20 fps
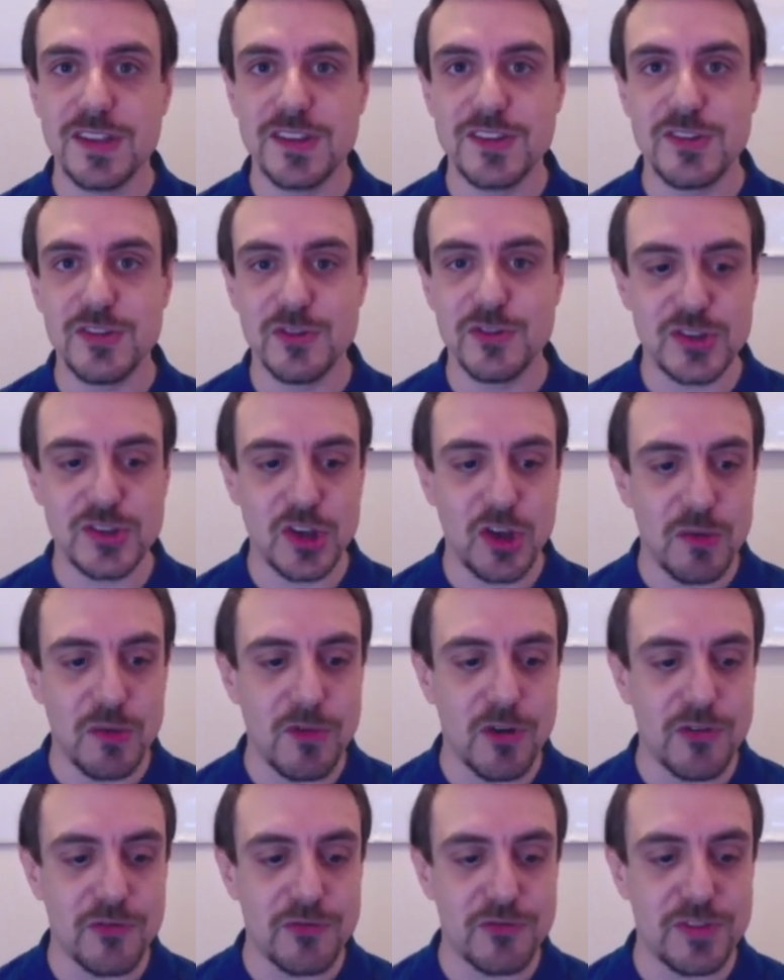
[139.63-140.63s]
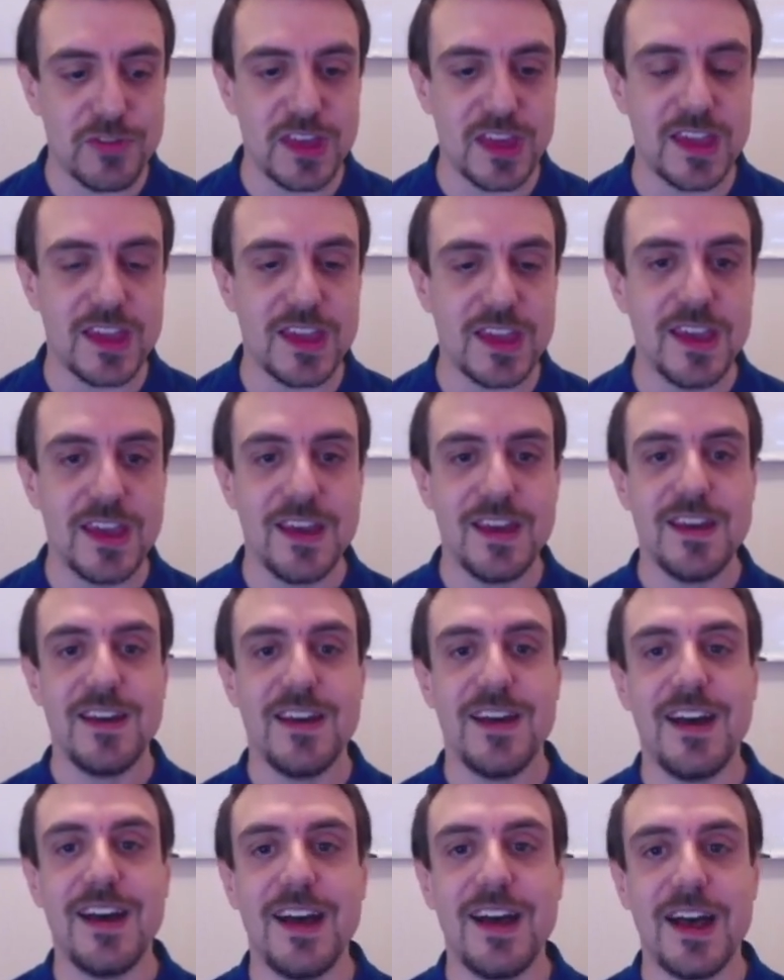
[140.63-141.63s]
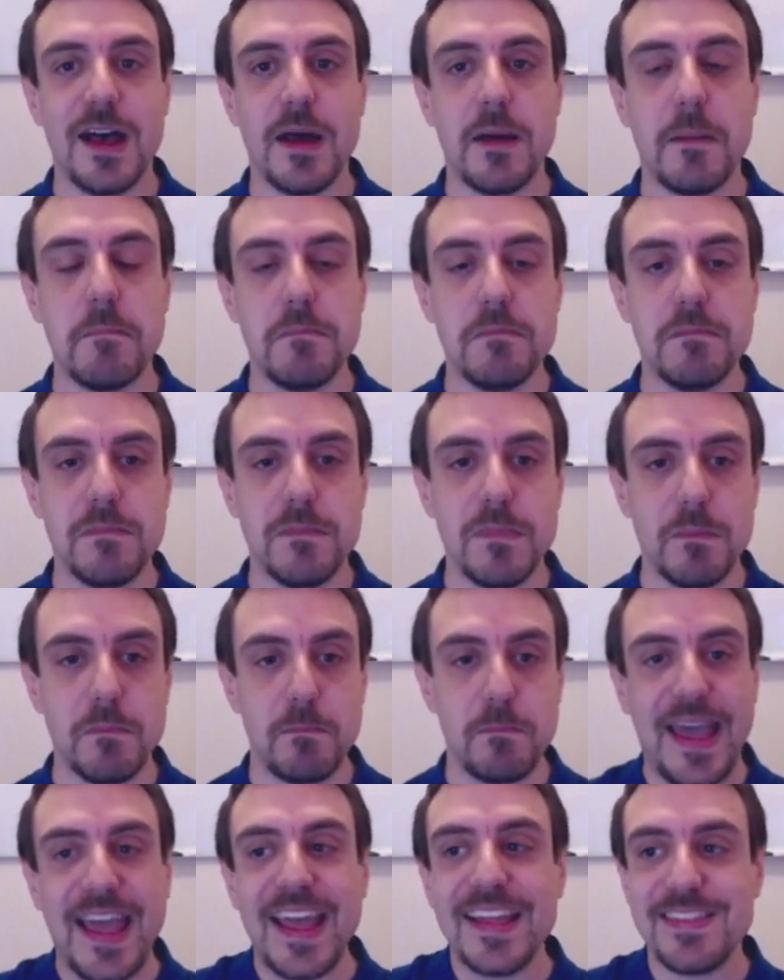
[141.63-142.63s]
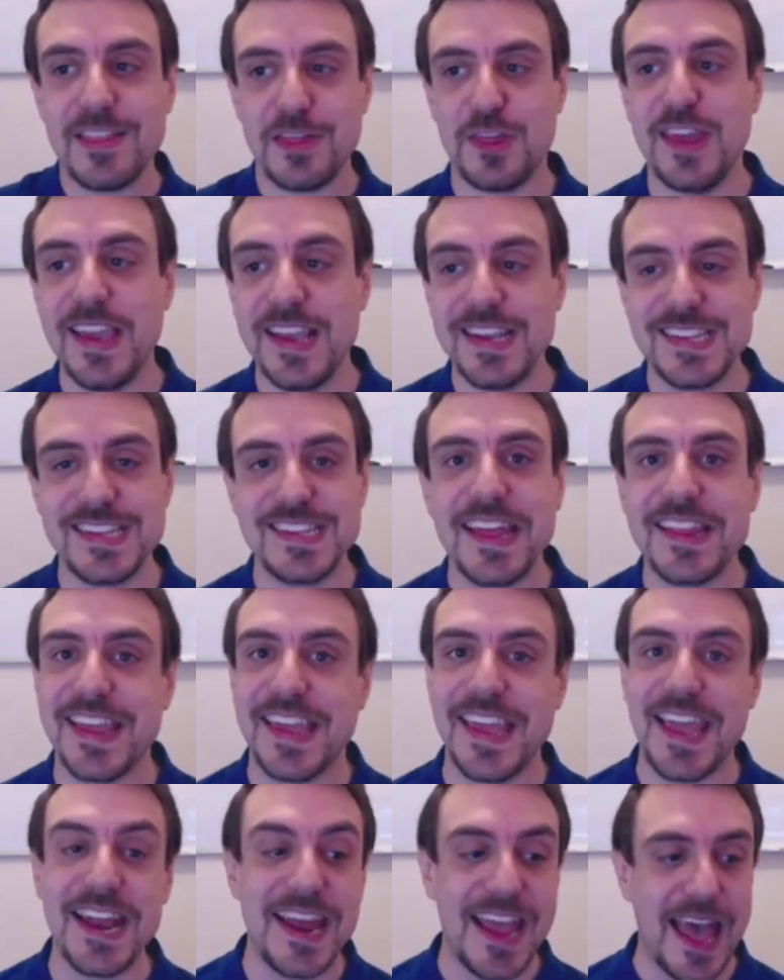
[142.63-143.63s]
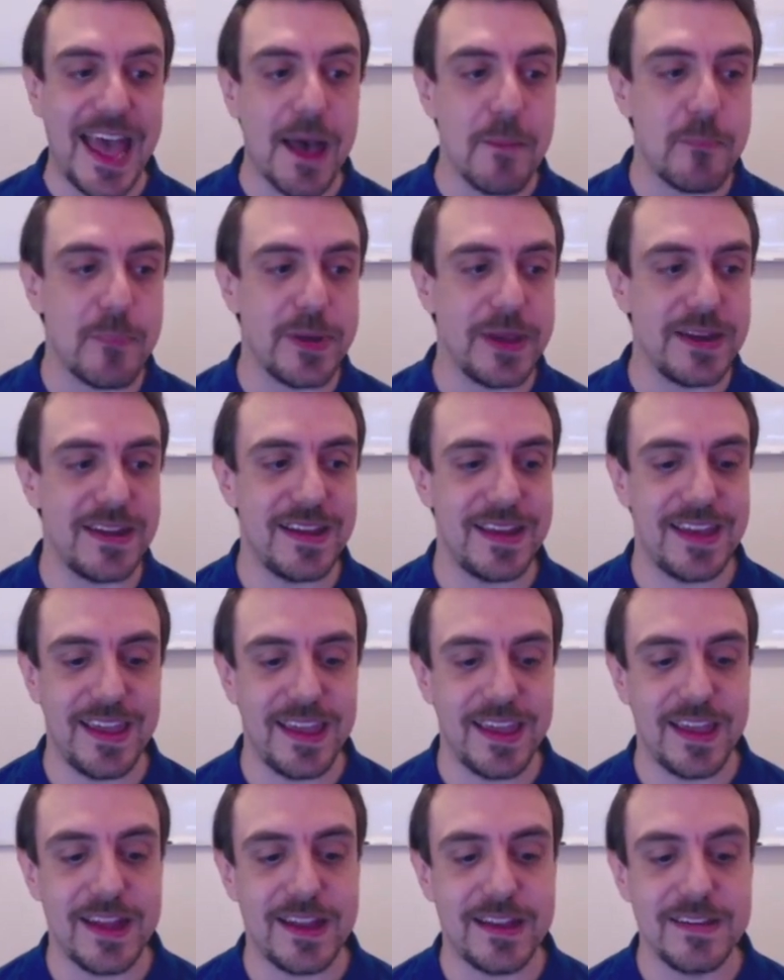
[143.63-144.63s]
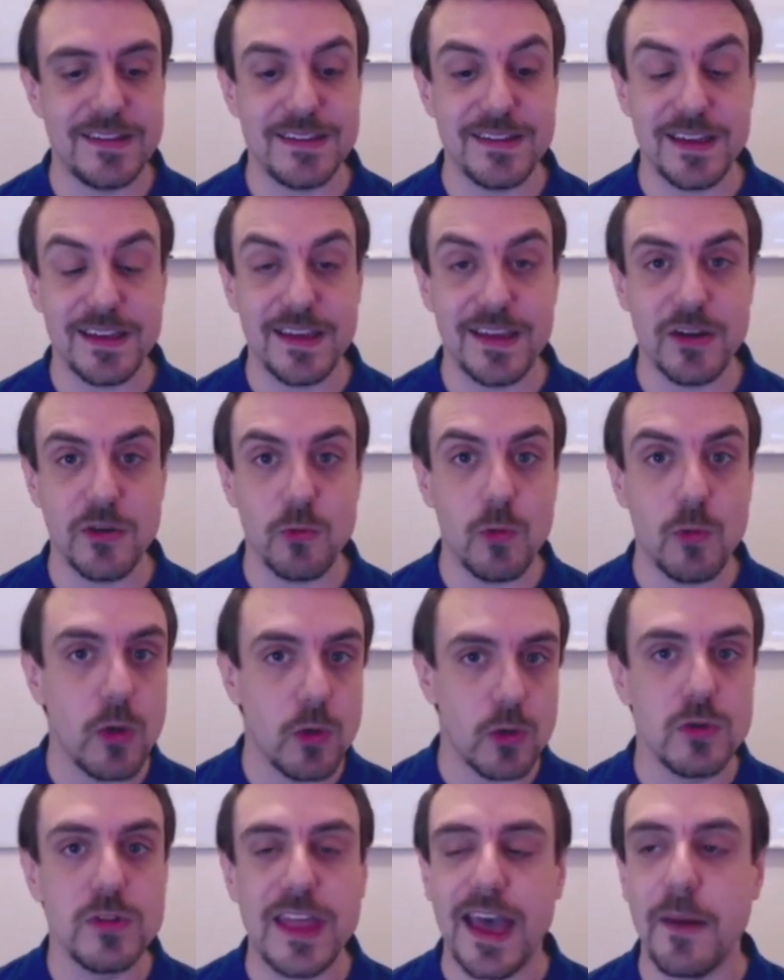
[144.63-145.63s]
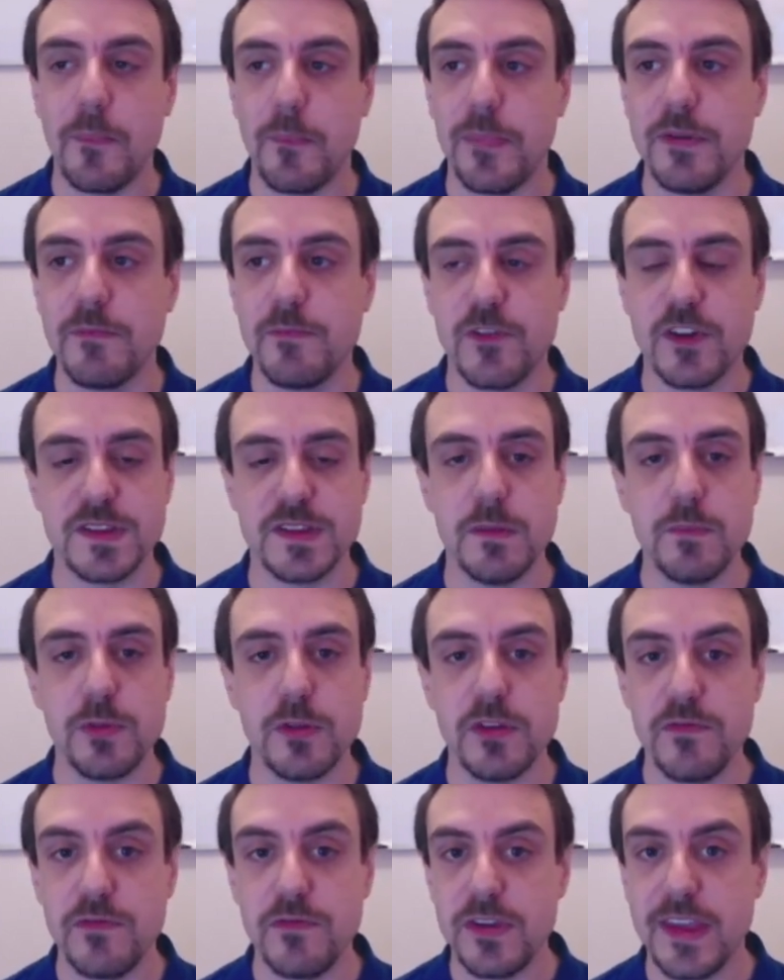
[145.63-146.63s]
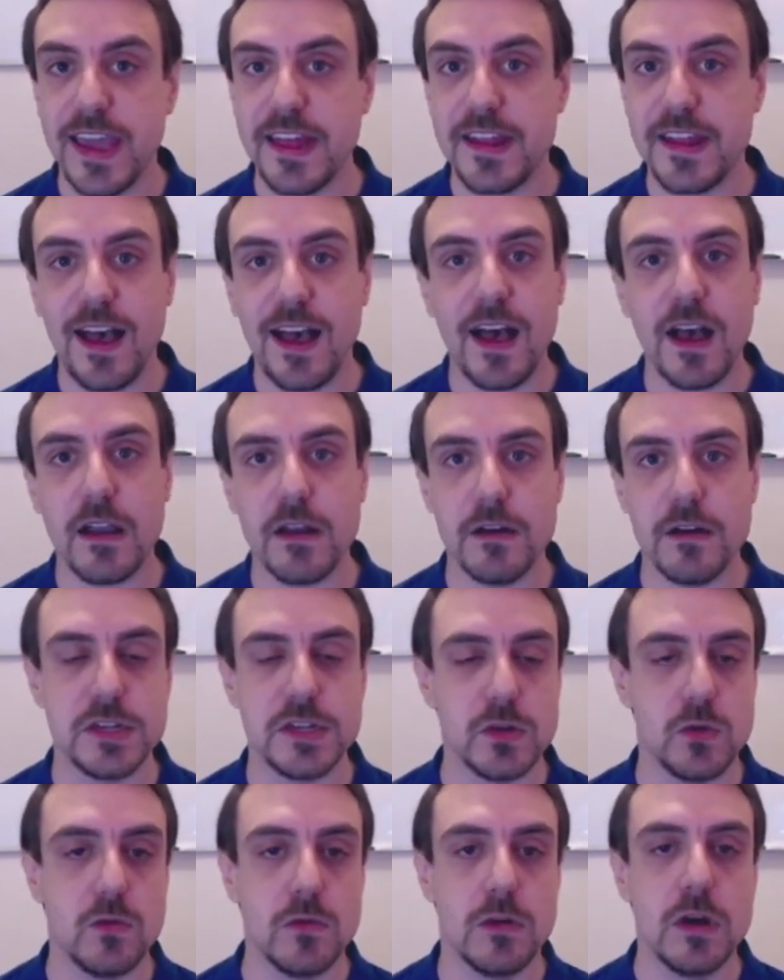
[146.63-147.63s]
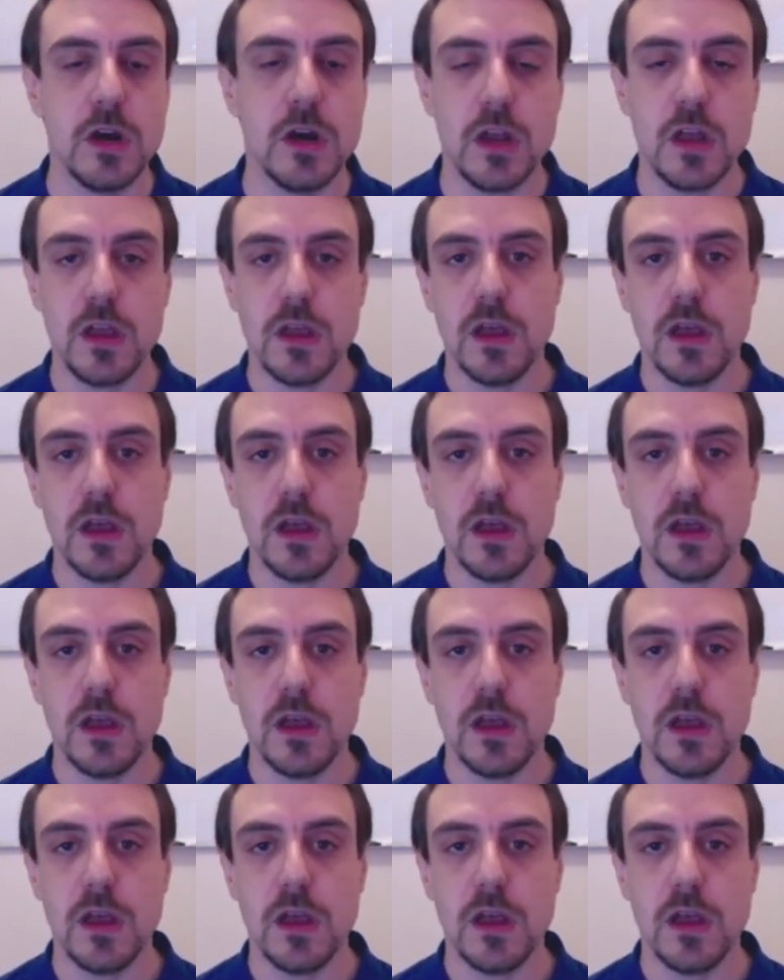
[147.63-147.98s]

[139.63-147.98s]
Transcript: So some of the bad things that can happen, and what could happen, for example, if you get hackers or